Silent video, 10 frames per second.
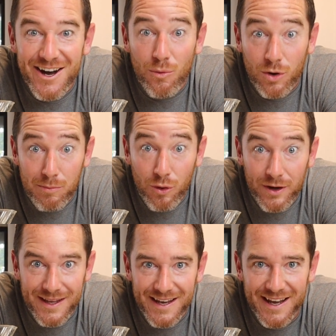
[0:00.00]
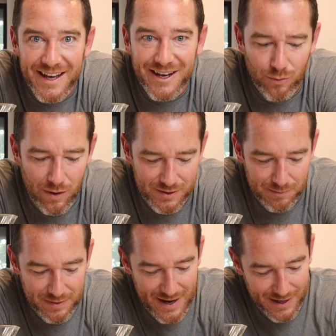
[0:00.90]
Well, good morning and welcome
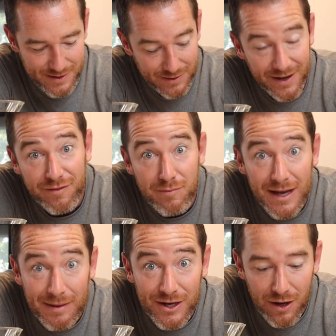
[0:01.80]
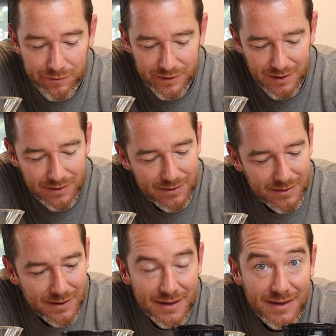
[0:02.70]
back. I have made my coffee.
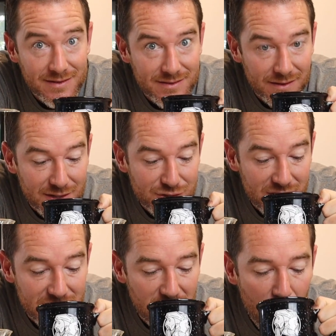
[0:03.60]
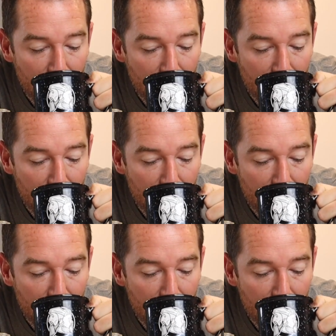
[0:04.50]
It is delicious.